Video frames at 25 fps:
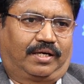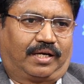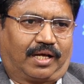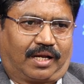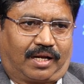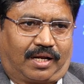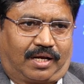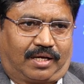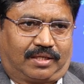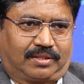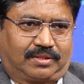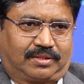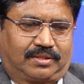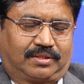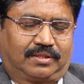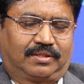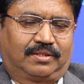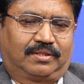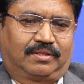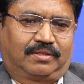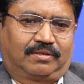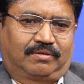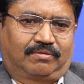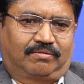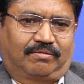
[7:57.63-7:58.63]
Dallas
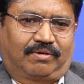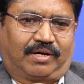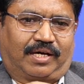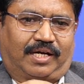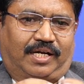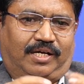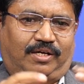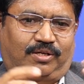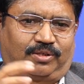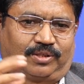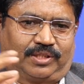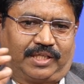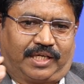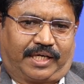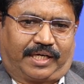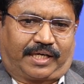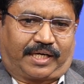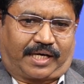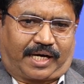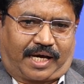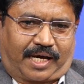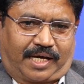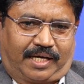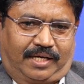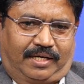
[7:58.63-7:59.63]
where they
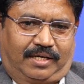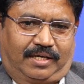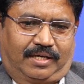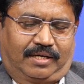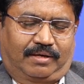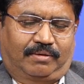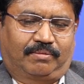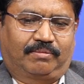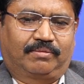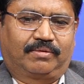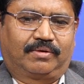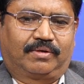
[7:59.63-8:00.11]
train